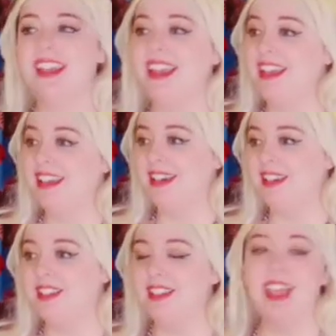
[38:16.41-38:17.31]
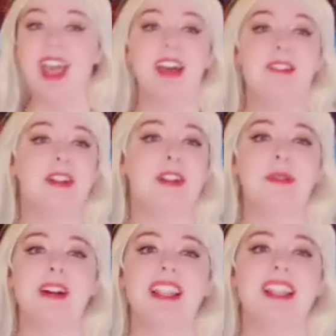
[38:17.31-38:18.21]
Cause everyone
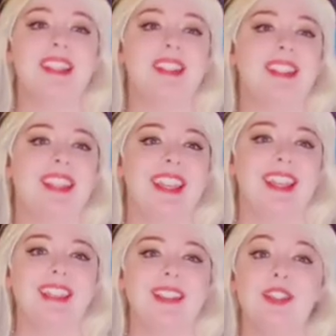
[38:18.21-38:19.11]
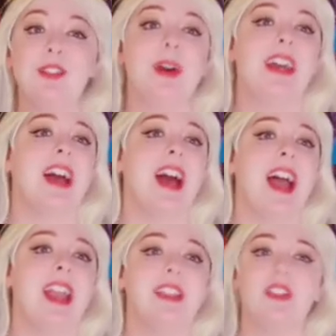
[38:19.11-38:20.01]
listens when I
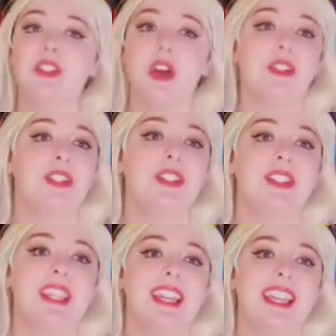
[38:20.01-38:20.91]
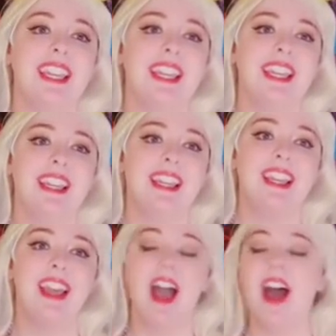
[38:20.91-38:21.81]
start to sing.
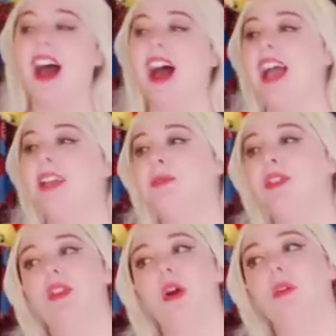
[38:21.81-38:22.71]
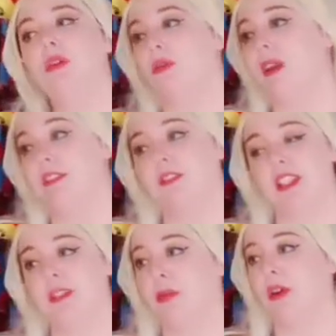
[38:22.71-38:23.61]
I'm so grateful and
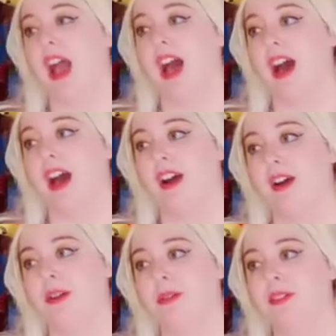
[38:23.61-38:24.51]
proud.